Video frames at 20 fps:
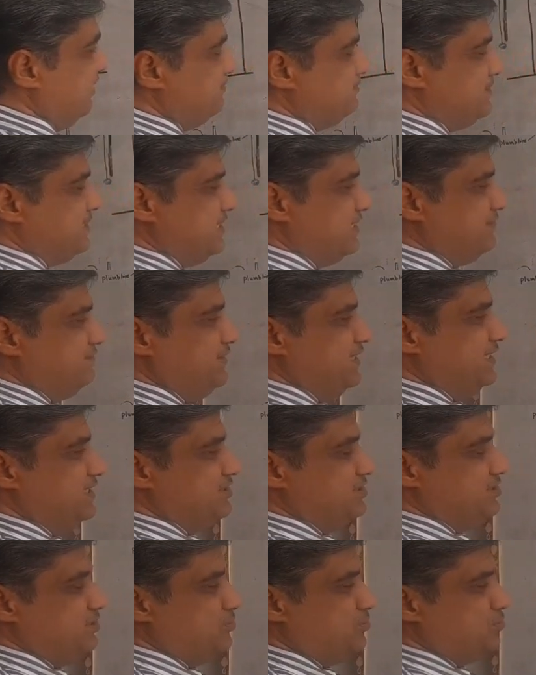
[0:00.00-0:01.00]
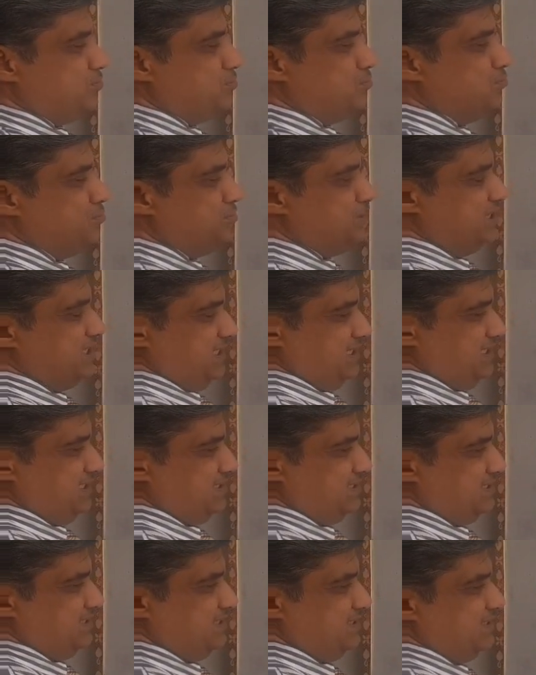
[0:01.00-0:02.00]
observing the two
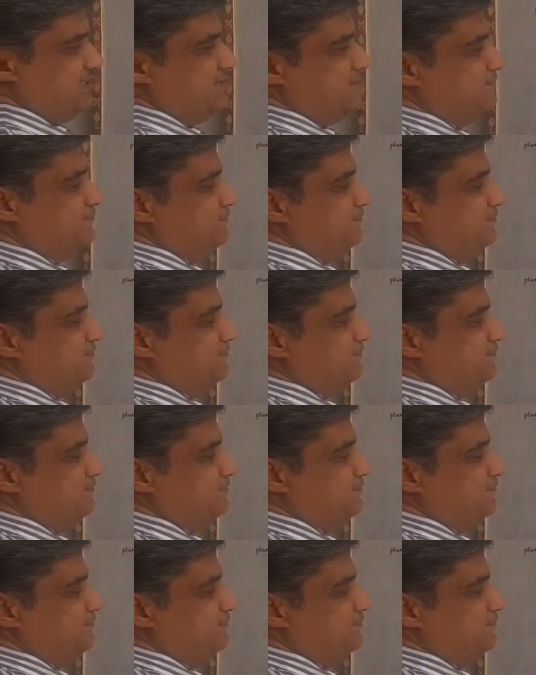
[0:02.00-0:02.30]
things. The